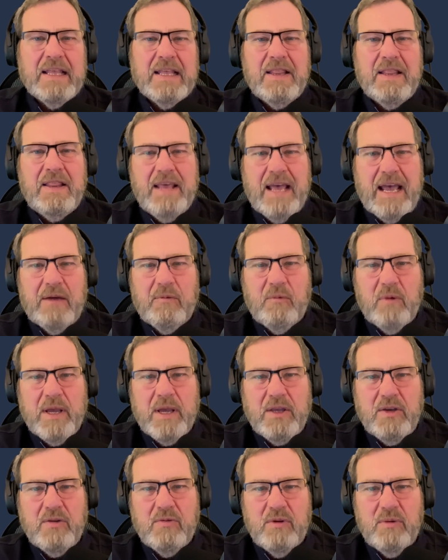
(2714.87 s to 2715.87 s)
That way
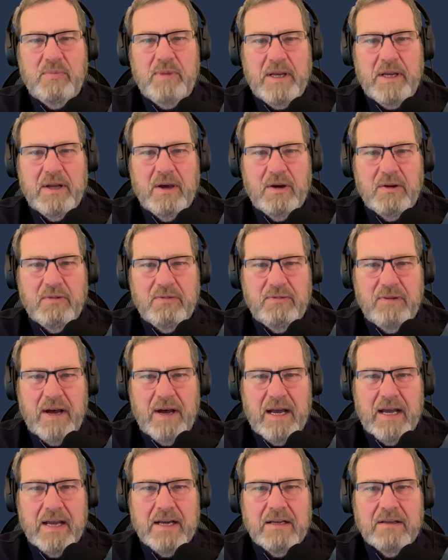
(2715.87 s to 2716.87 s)
you will be
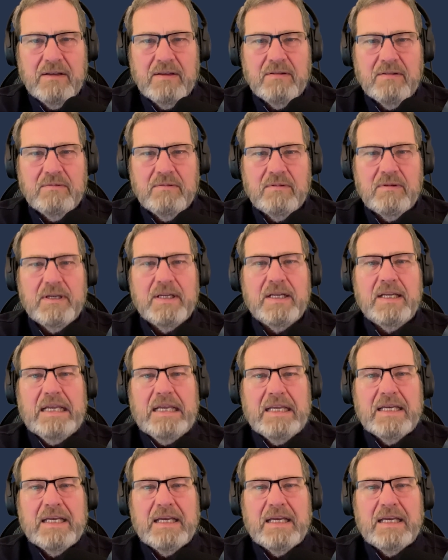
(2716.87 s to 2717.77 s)
notified when